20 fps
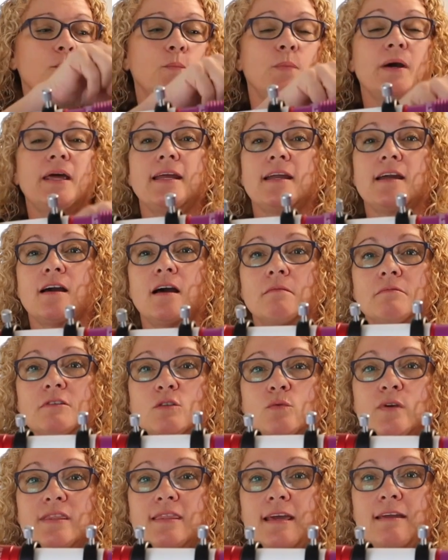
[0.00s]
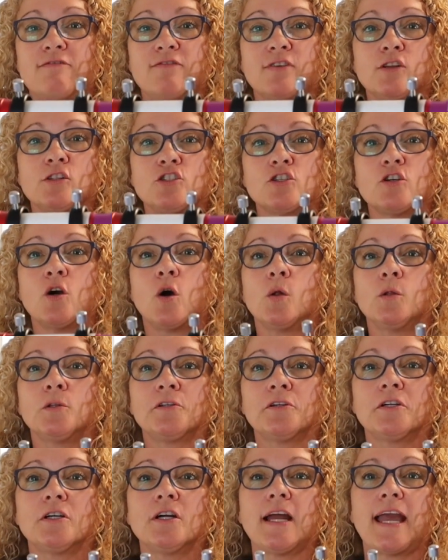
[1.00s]
But it comes with a filter
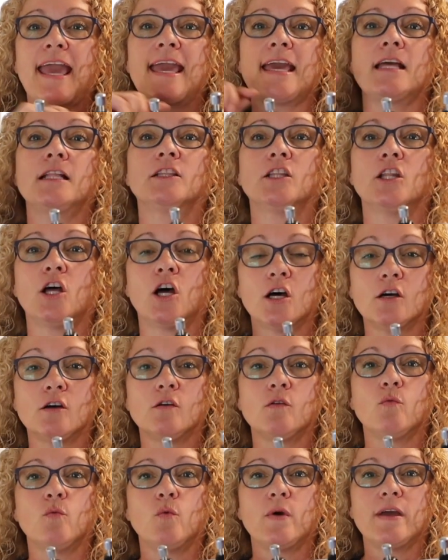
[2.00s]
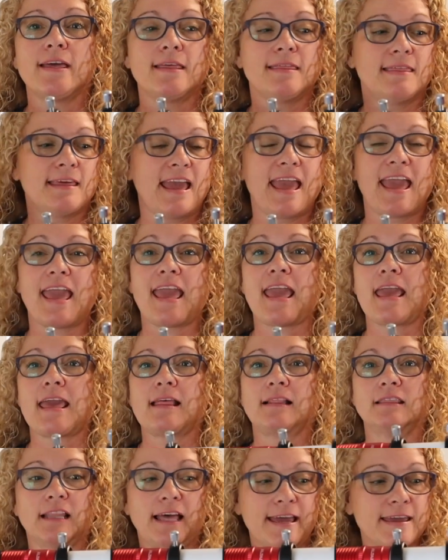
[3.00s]
holder along with
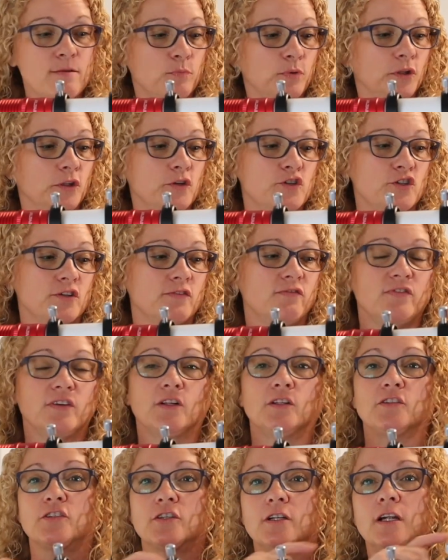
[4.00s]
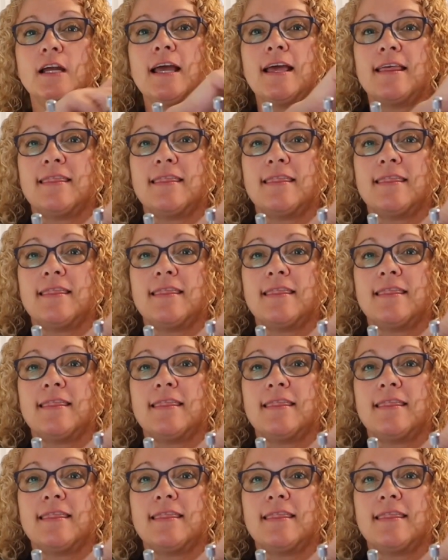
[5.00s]
a light pollution filter.